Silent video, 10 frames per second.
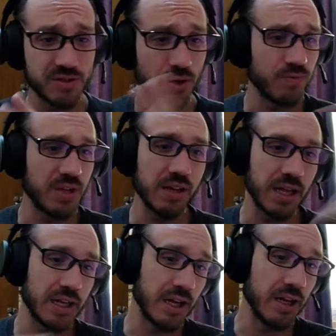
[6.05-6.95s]
So if you got
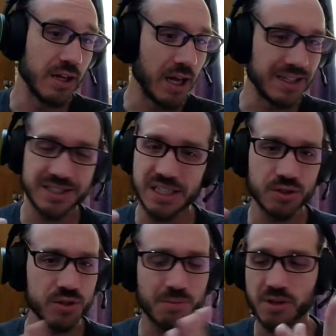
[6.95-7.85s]
like a, a scene
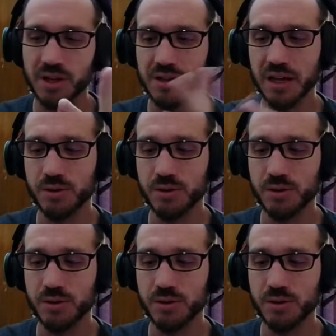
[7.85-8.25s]
or something like that,